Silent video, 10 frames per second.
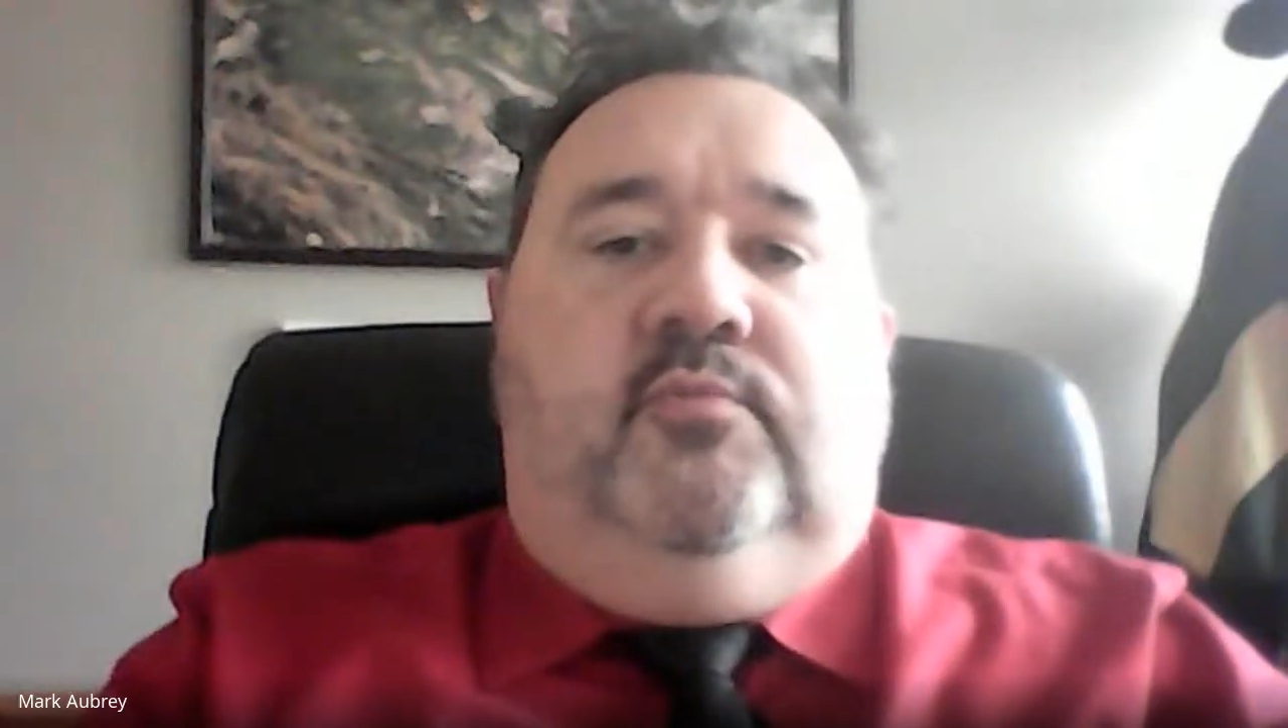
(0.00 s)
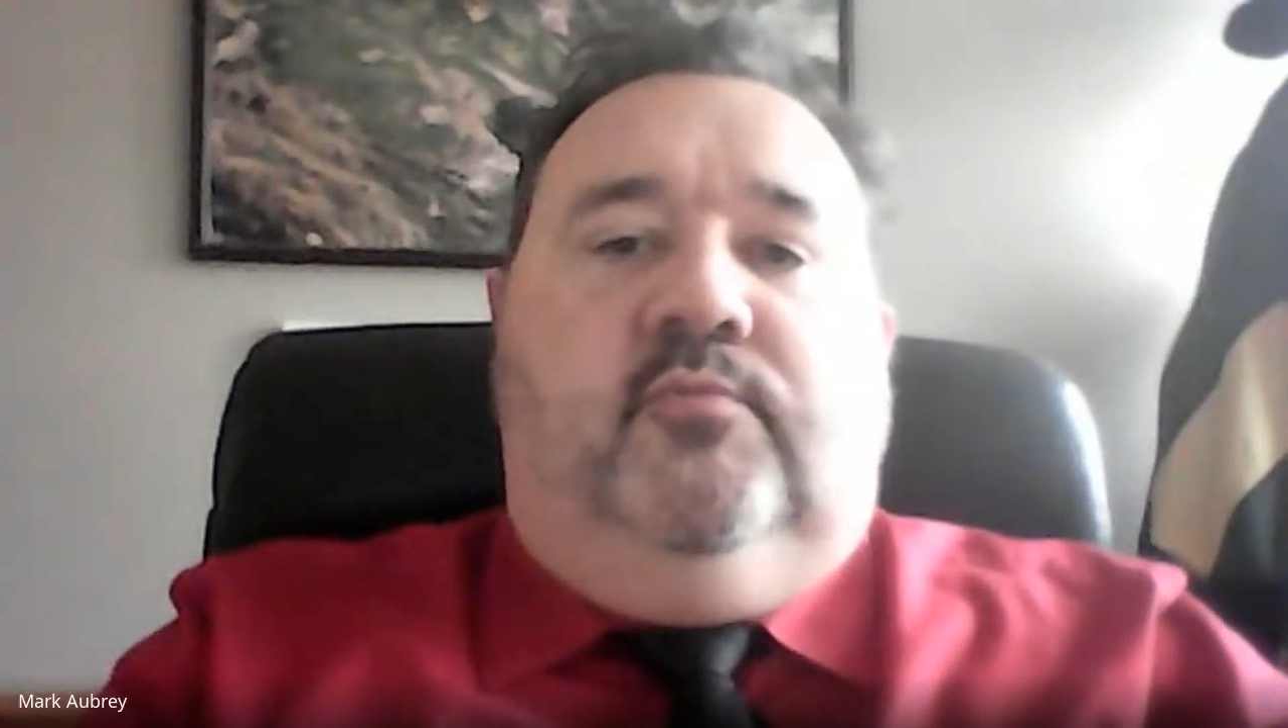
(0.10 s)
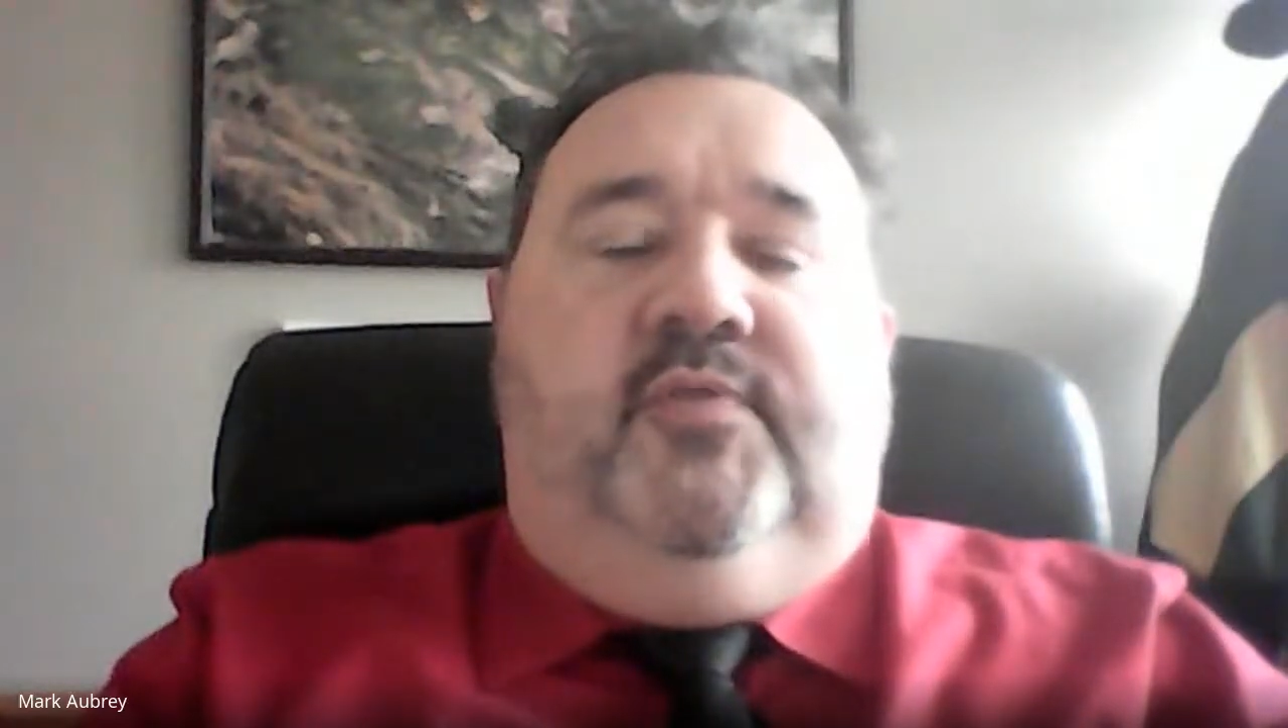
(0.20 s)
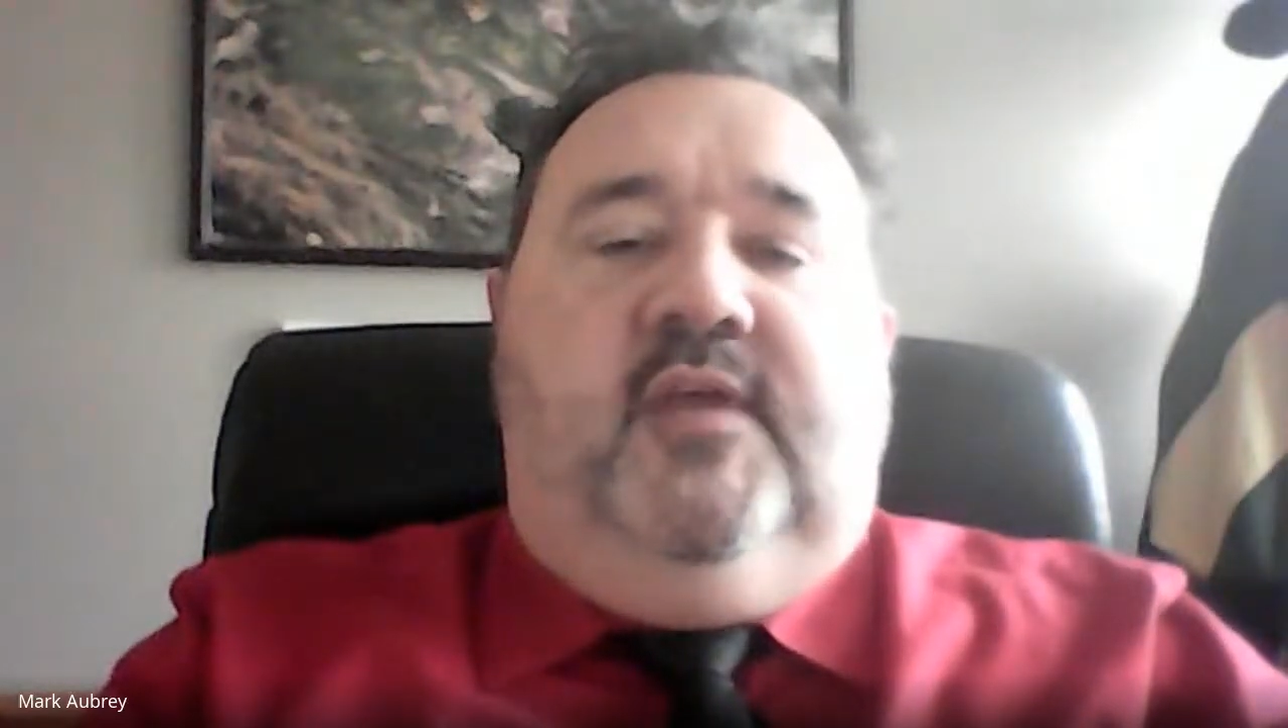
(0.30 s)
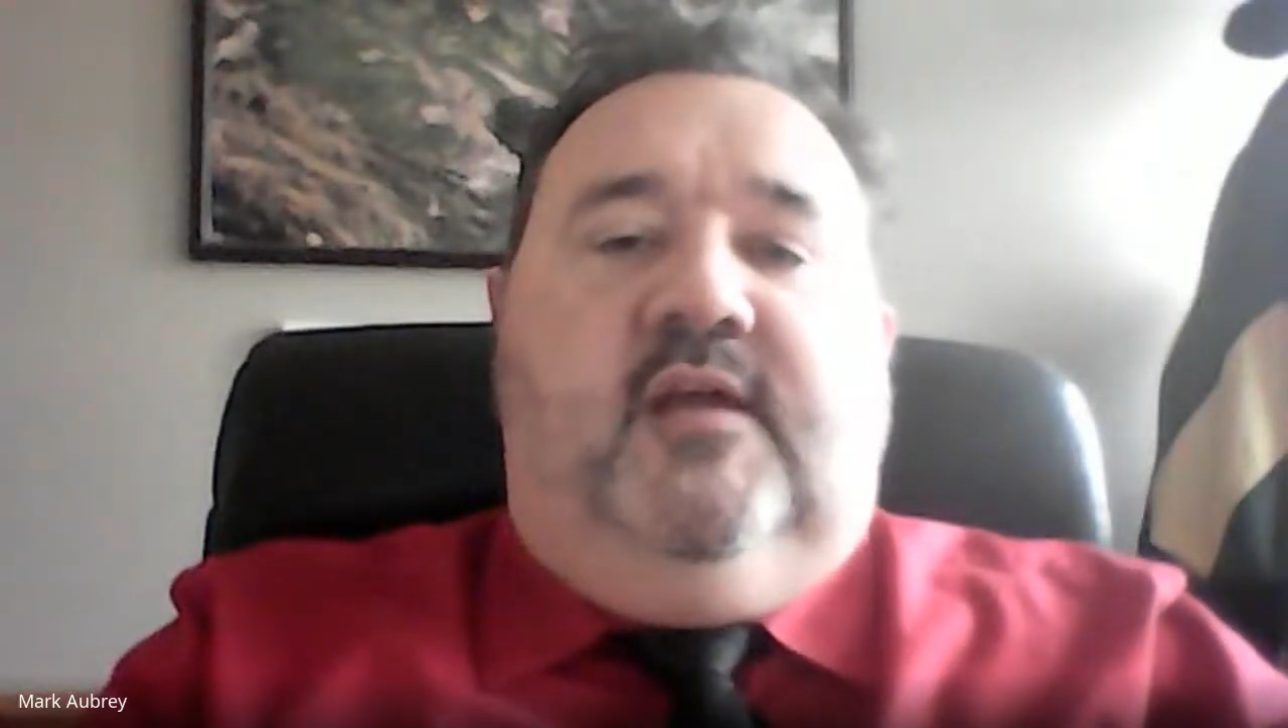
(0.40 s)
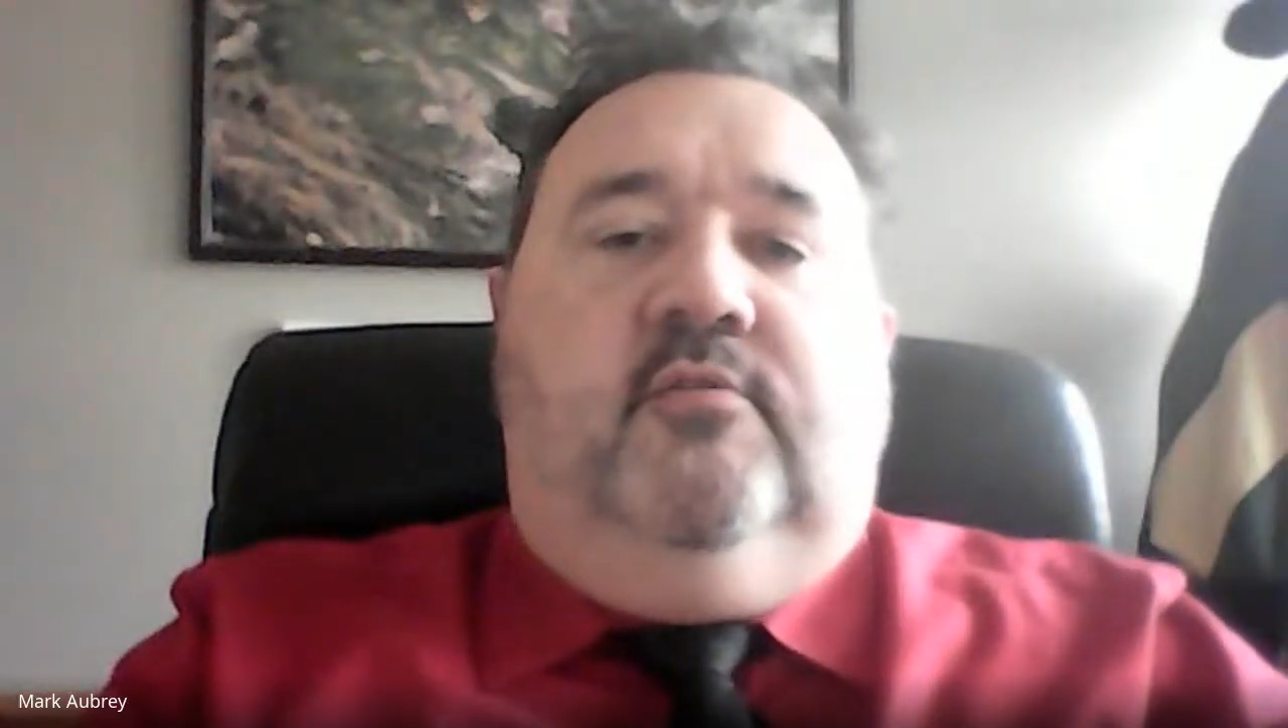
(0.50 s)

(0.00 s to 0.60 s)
and what that